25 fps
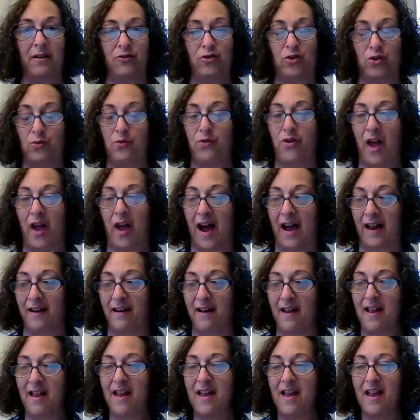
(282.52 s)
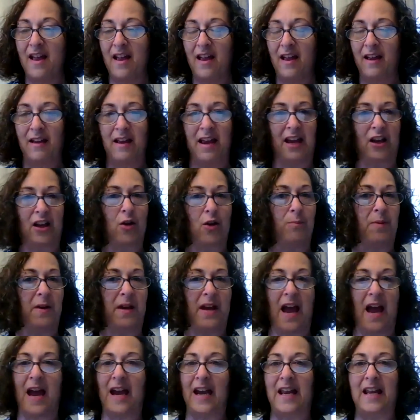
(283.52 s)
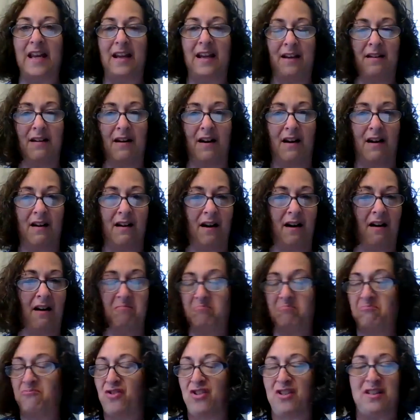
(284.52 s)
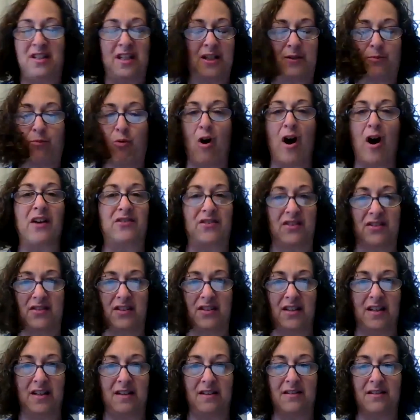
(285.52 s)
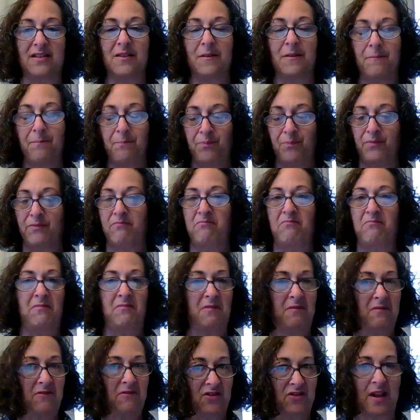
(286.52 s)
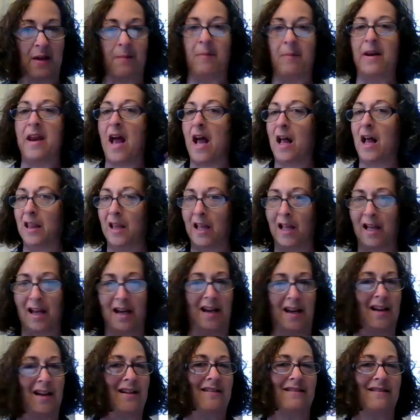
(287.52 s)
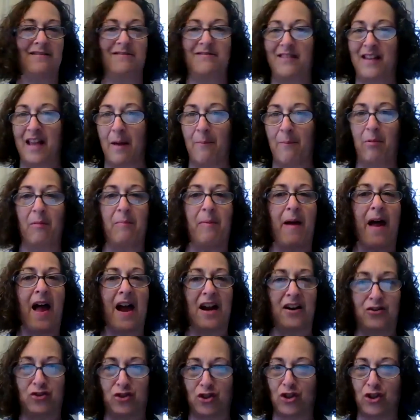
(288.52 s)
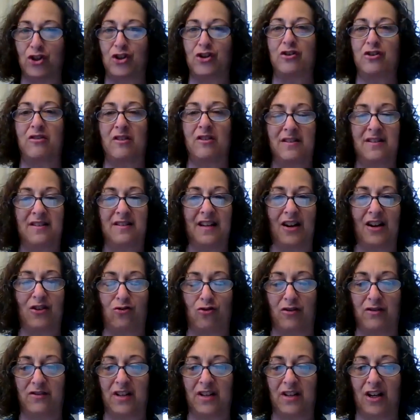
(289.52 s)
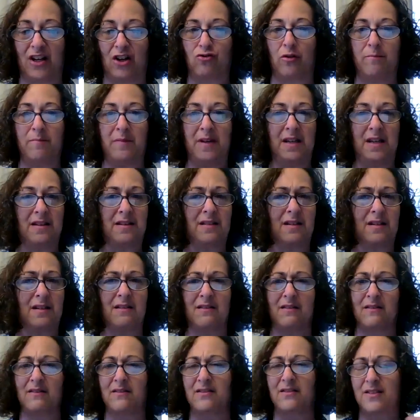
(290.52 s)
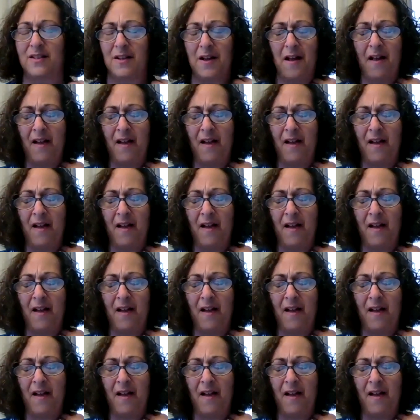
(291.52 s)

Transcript: do that. It could be any disease processes Salmonella, Campylobacter, et cetera, et cetera, measles,